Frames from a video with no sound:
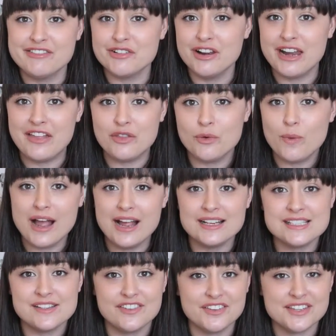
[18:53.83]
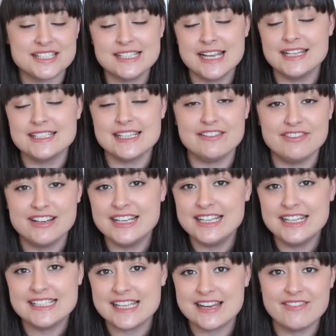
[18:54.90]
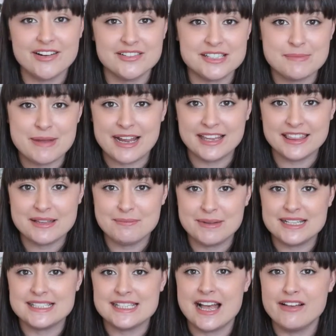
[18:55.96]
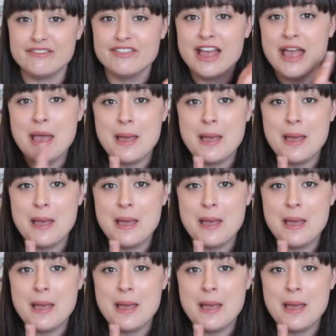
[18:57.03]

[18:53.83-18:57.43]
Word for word: I've got like the wax, I've got the scents. I really need to get round to making them myself.